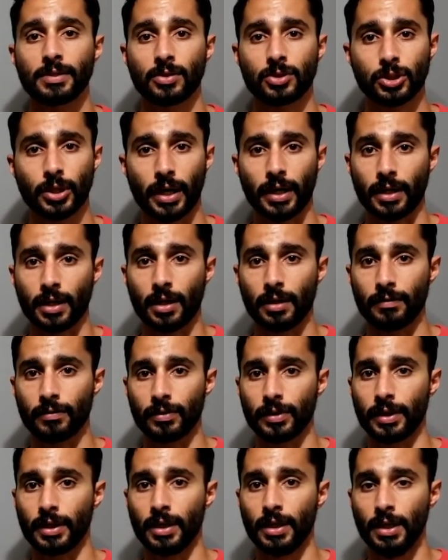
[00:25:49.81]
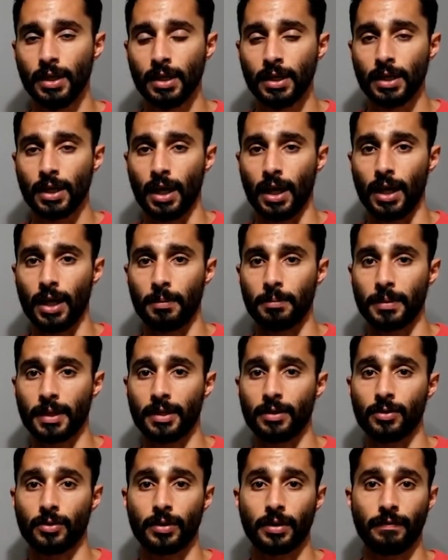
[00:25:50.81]
I'll try and cover it um,
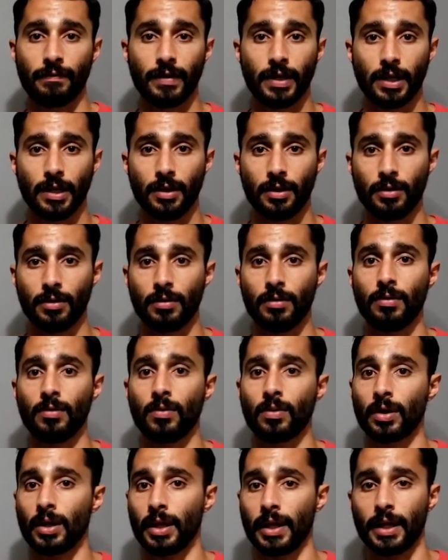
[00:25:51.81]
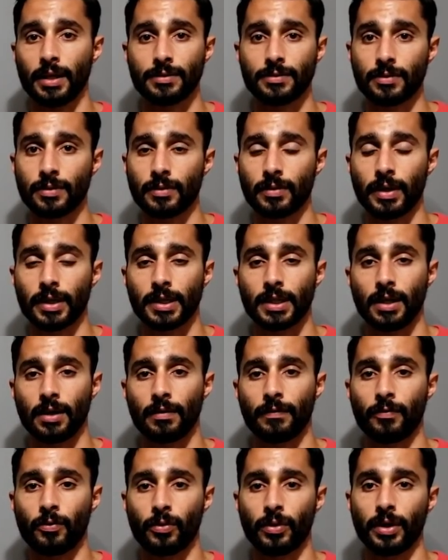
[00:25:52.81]
either in a video or I'll answer it right
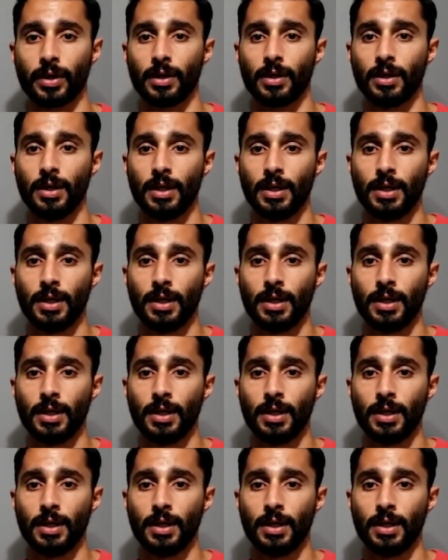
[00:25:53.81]
there for you.